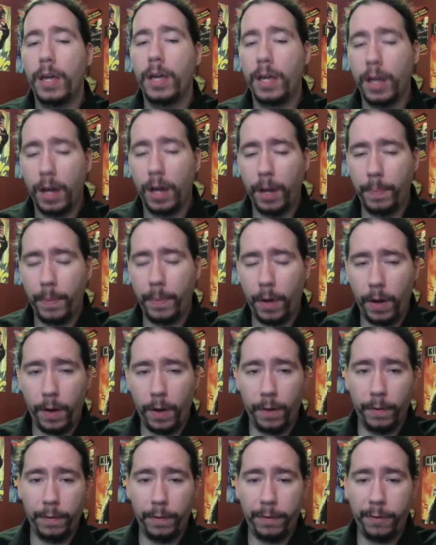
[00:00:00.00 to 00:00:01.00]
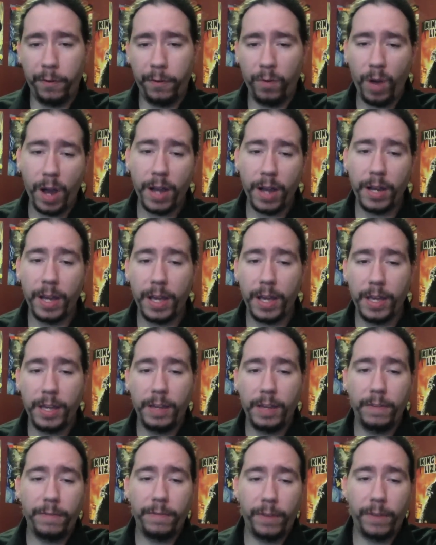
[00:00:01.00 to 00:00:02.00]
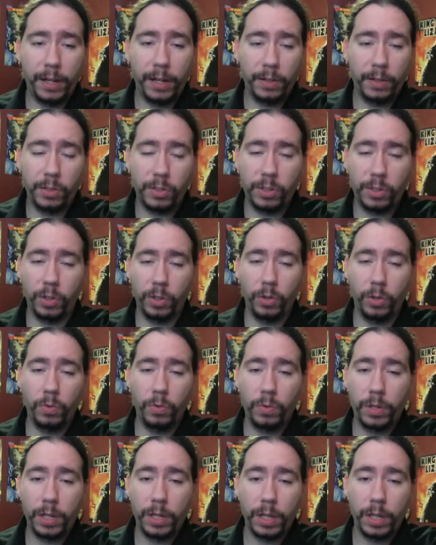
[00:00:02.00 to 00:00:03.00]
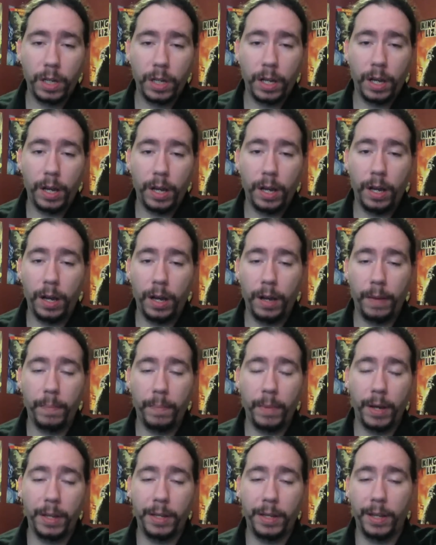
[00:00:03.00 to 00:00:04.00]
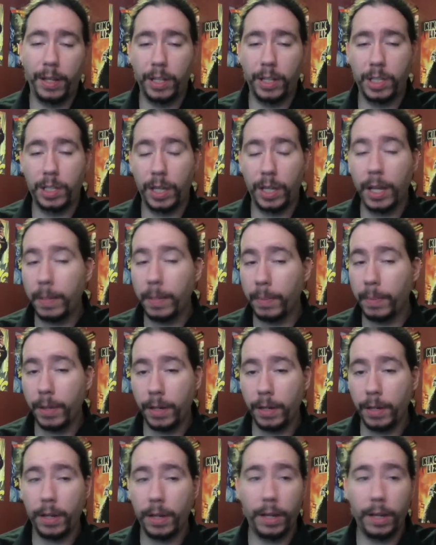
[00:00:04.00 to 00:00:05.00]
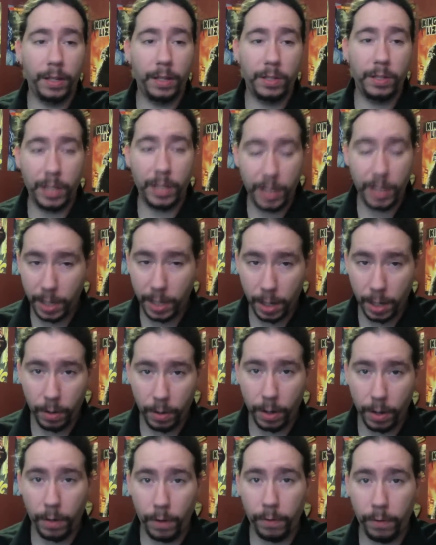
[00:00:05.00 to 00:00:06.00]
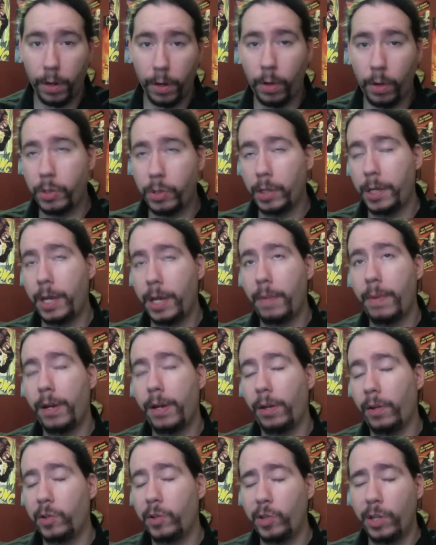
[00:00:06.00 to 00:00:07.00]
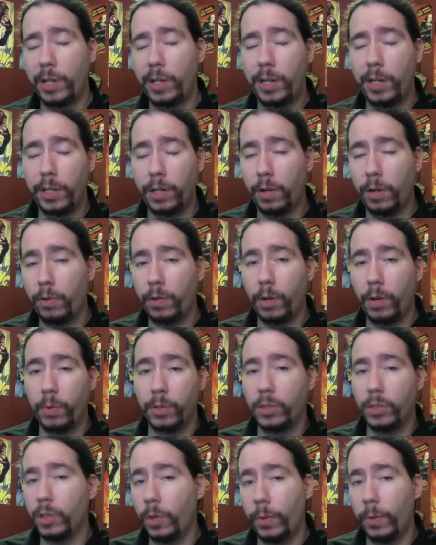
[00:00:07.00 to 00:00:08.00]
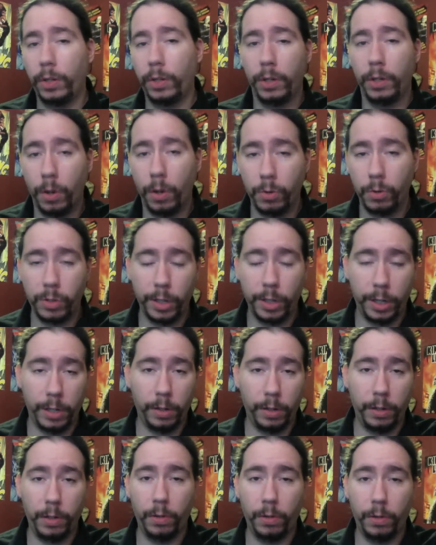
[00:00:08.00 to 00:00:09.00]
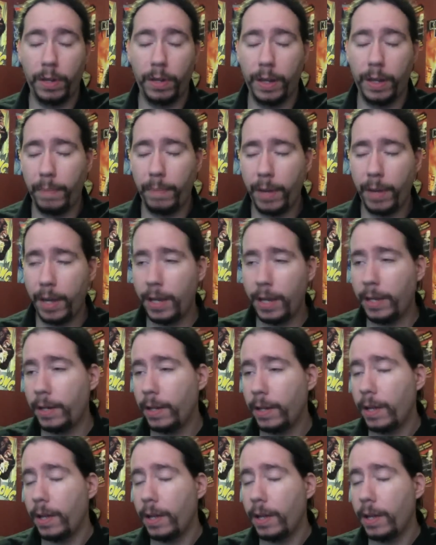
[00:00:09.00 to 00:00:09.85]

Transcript: On Friday, he filed suit against Inman, against Indiegogo, for hosting the campaign alleging Indiegogo was knowingly hosting an illegal campaign,